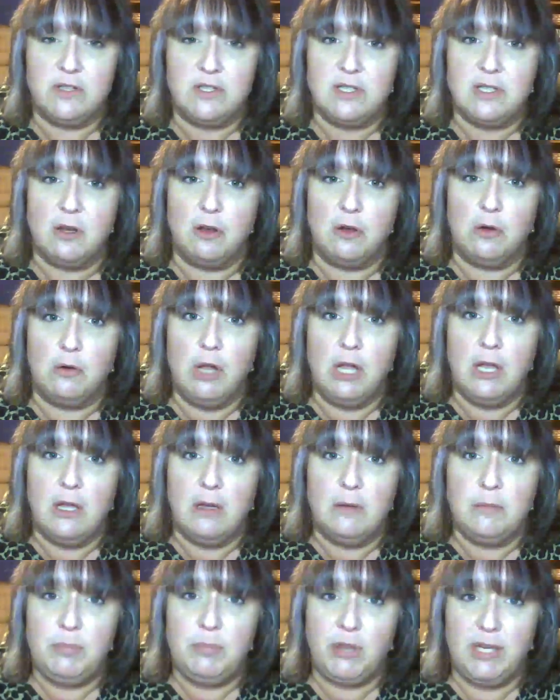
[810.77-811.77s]
So
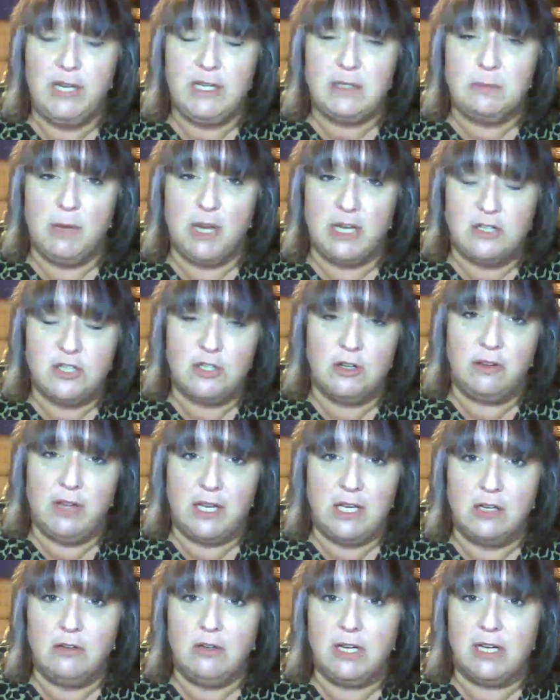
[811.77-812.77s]
please make sure
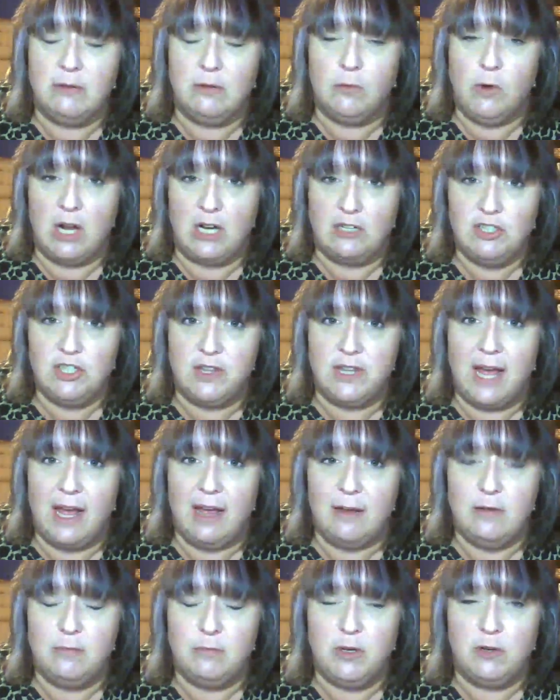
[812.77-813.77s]
that you can watch
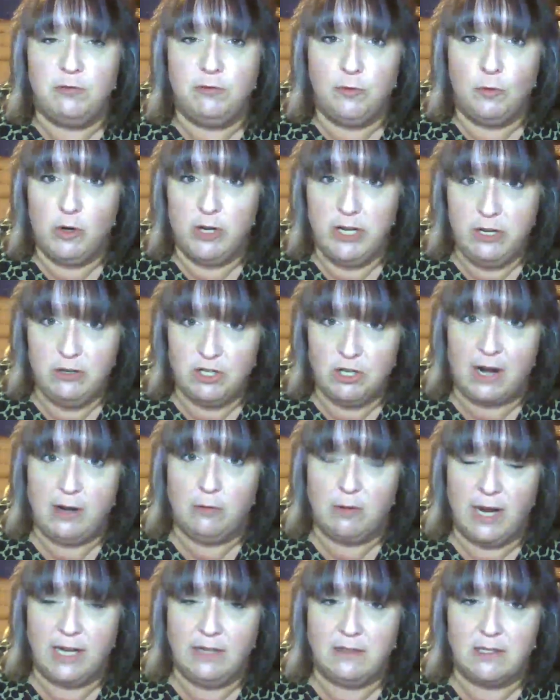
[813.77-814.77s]
that before you try to
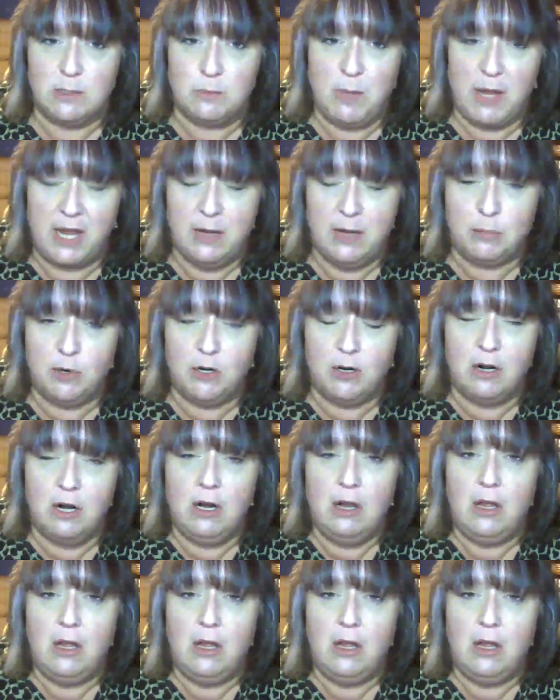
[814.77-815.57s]
write this paper.